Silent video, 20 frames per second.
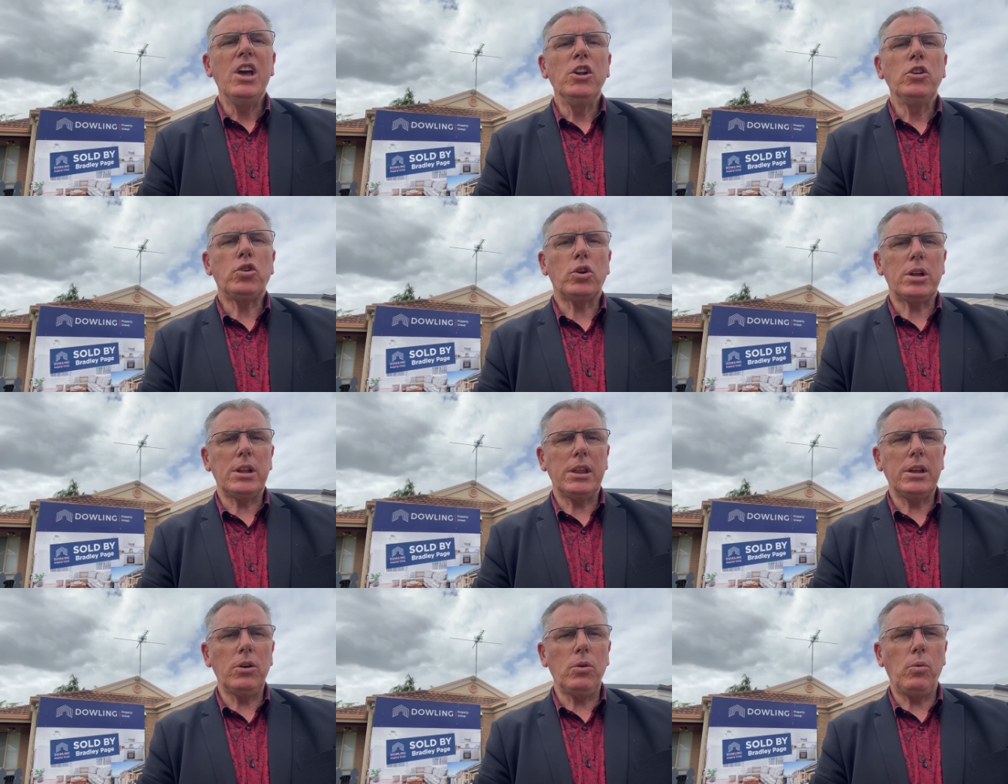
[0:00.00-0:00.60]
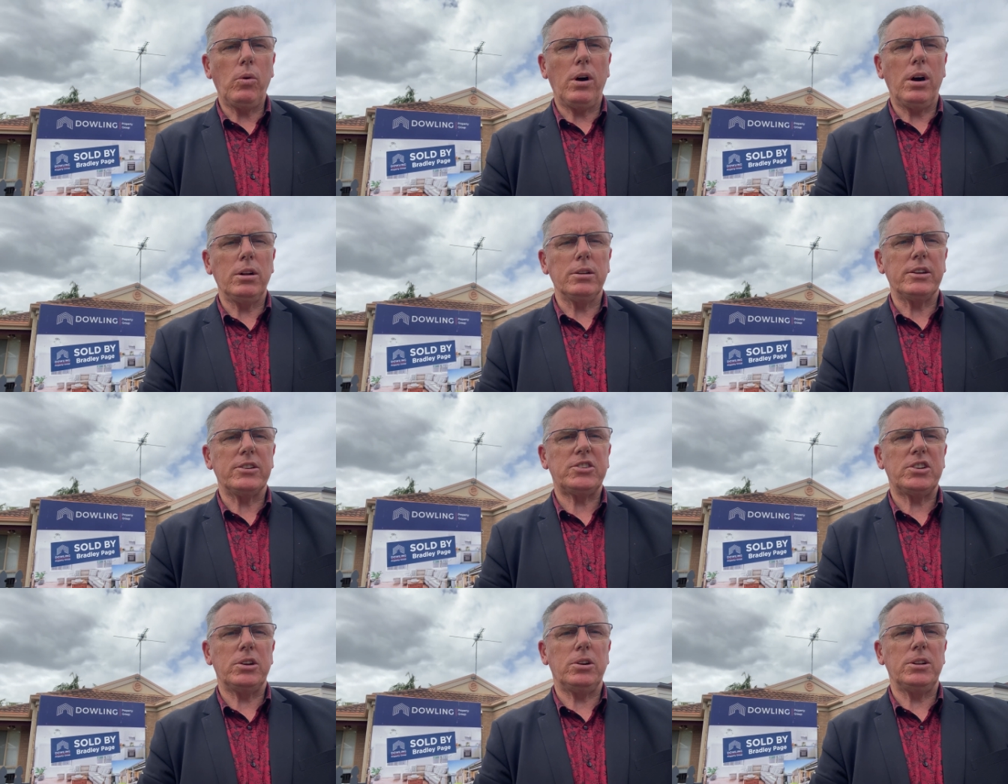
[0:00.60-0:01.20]
Took a little while
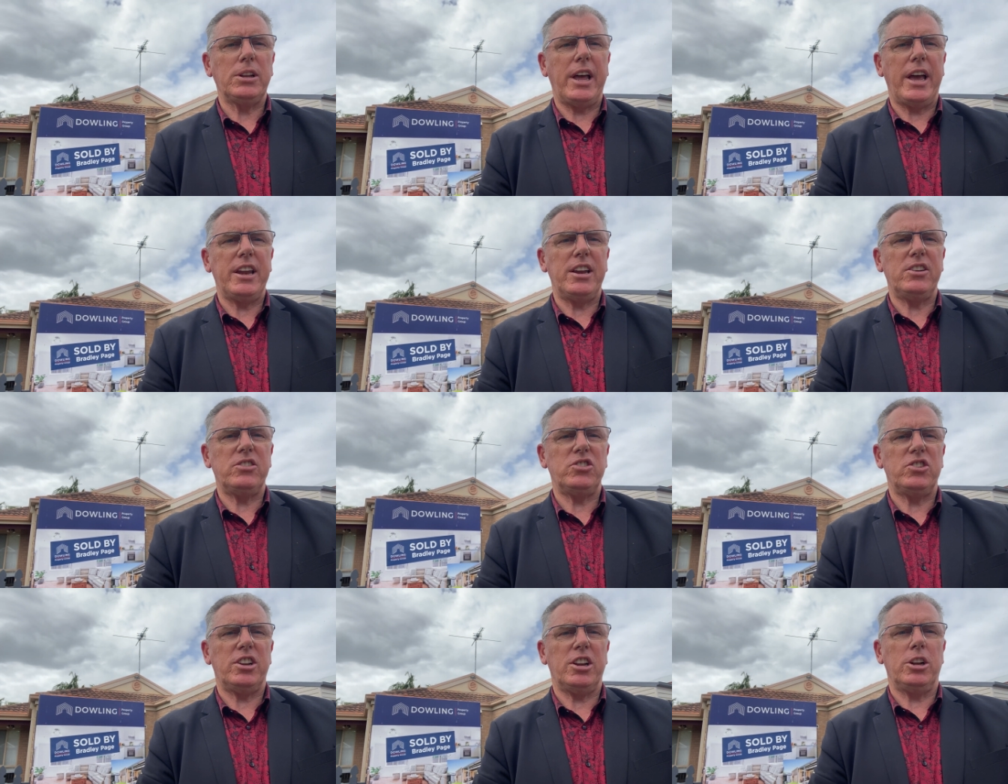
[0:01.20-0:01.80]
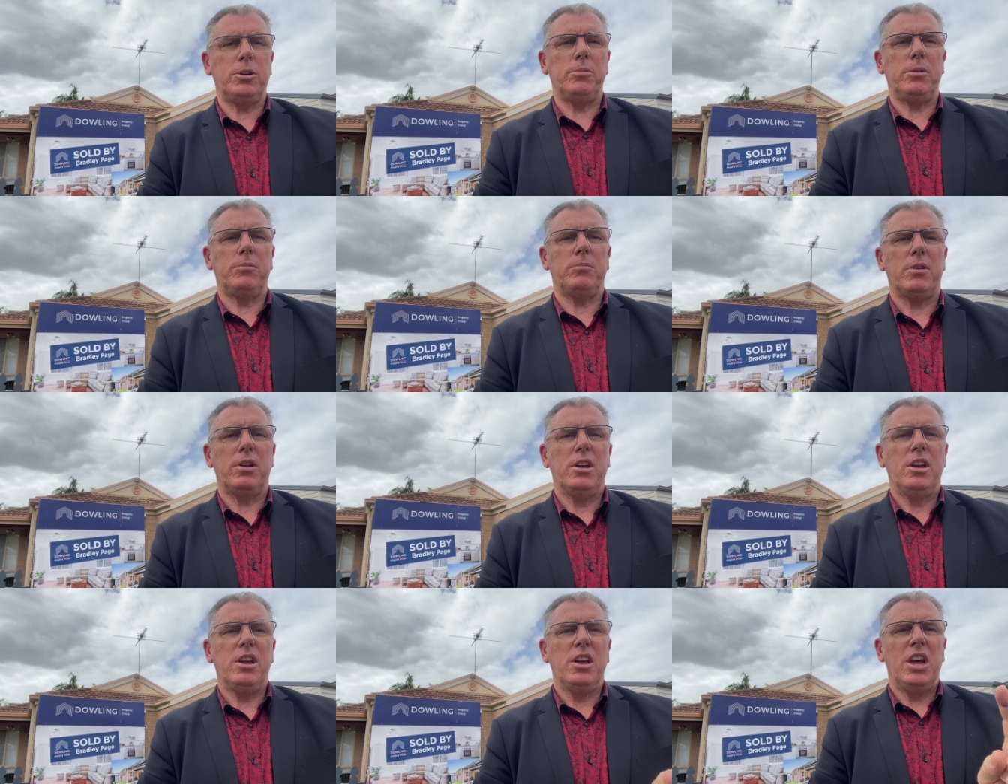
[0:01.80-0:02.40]
to sell, ladies and gentlemen,
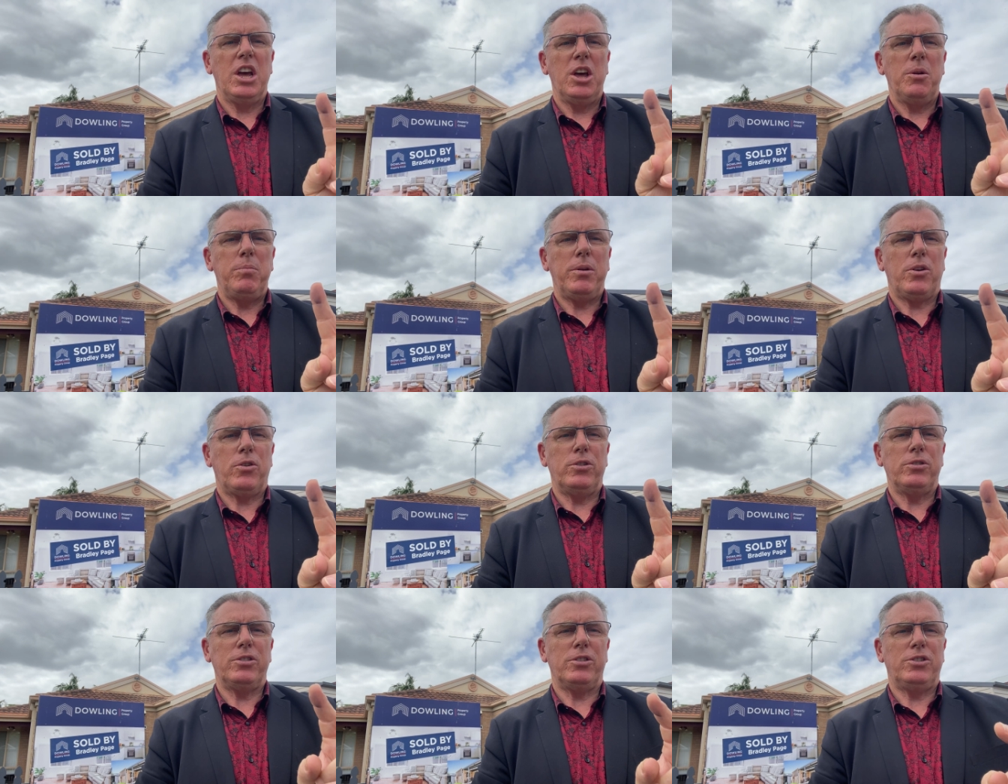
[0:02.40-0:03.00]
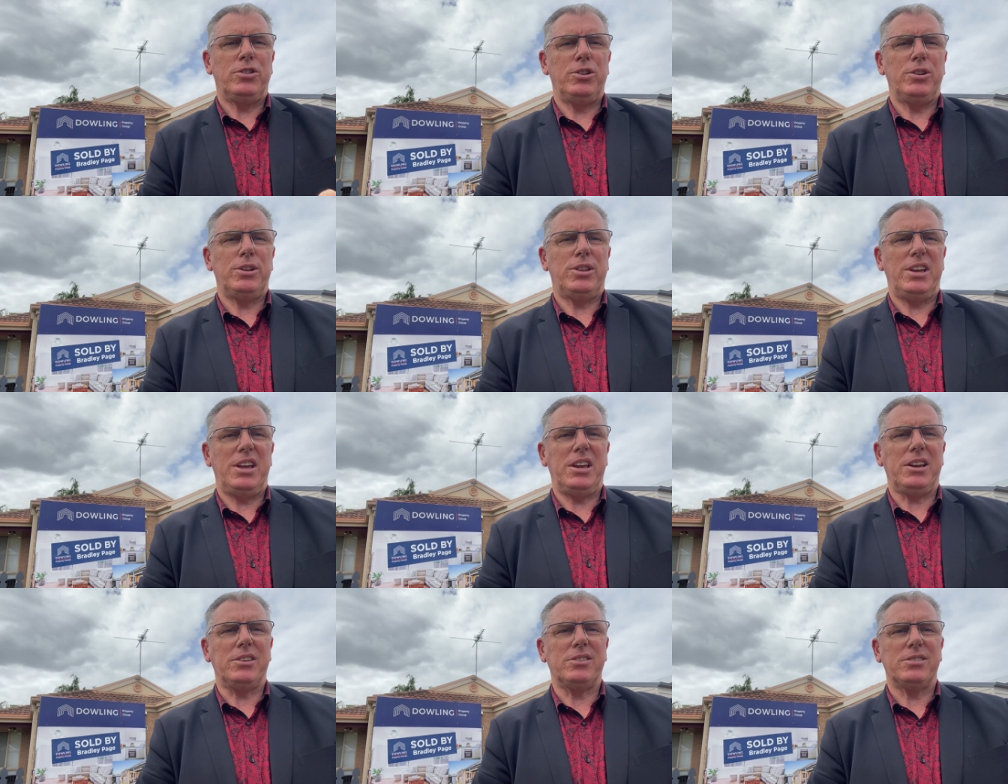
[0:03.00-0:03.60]
because of two
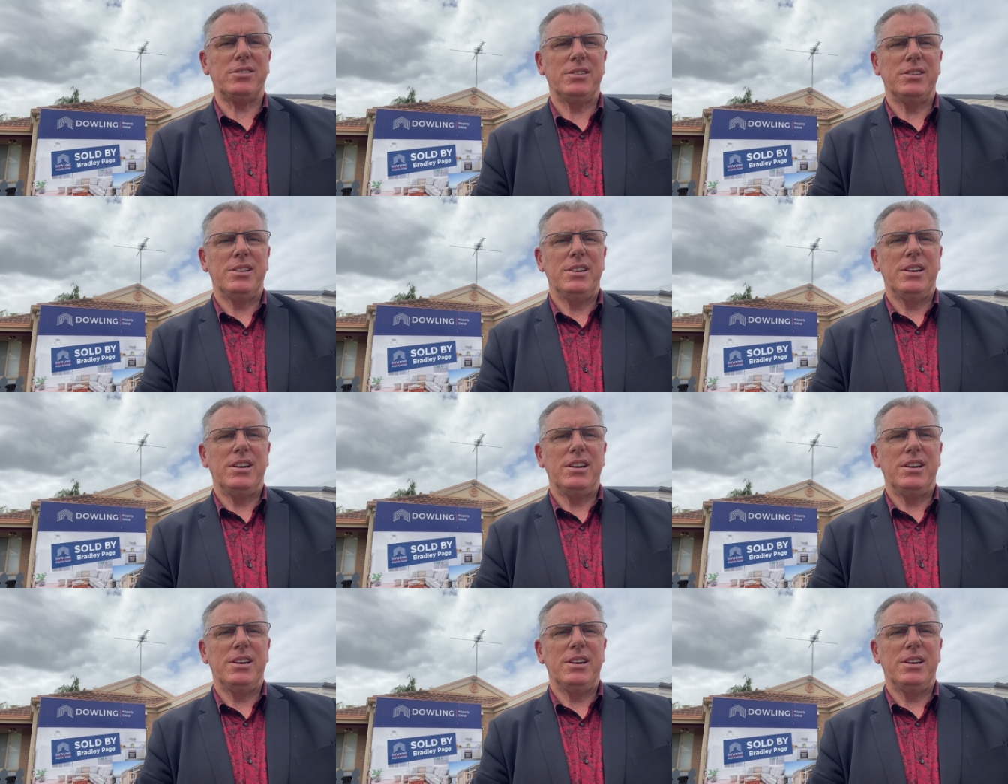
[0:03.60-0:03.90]
things.